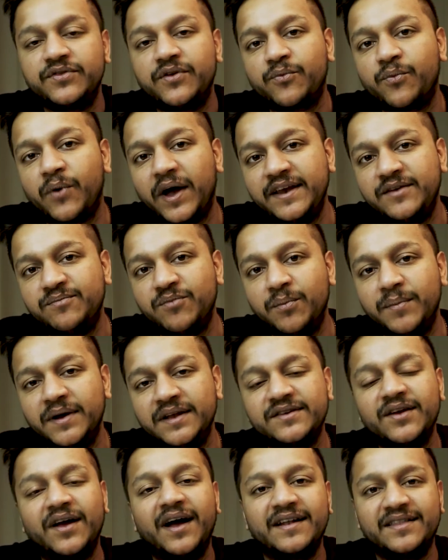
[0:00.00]
the right
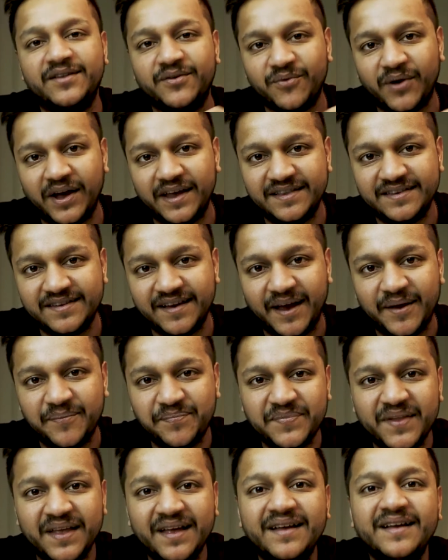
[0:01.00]
moment at the right time.